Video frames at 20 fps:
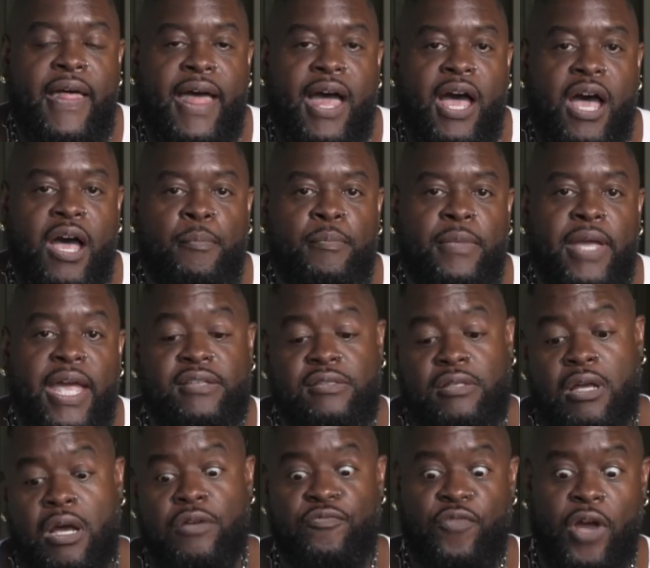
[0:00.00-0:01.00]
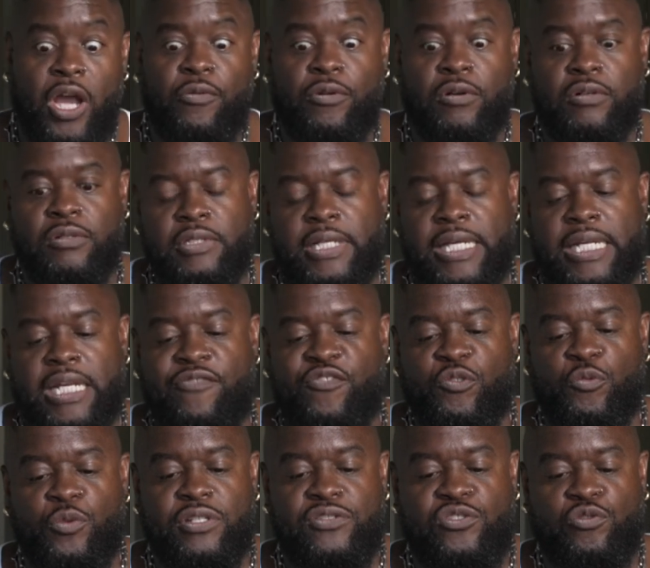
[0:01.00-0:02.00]
has gone viral and
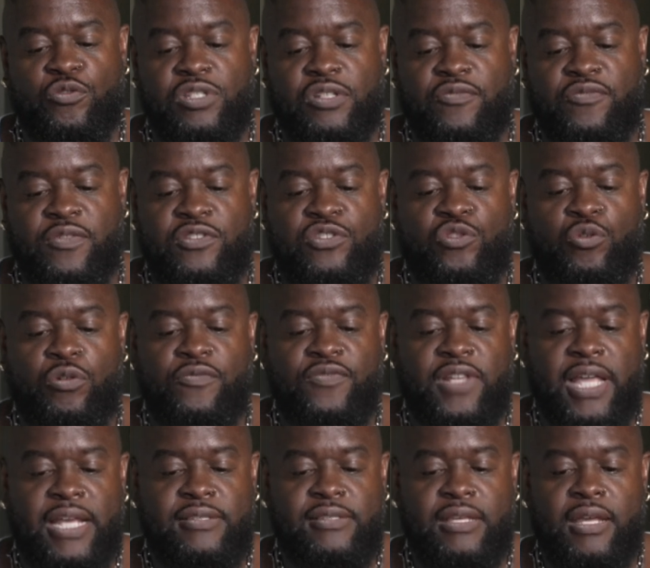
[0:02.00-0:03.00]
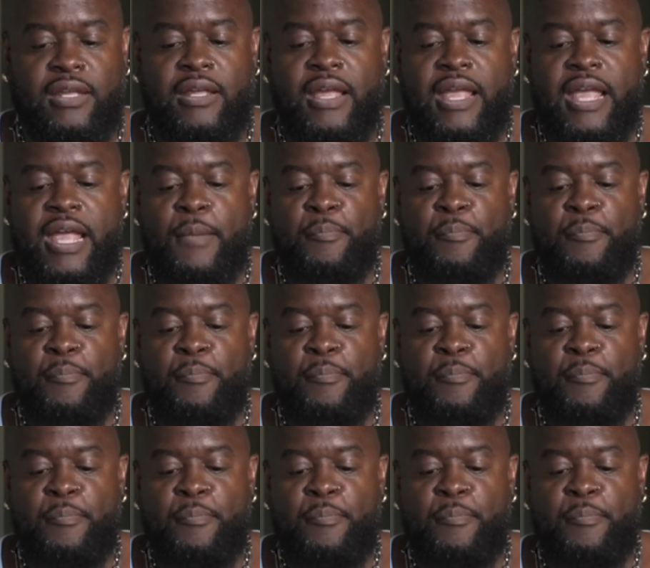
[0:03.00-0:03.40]
everyone sort of likes it.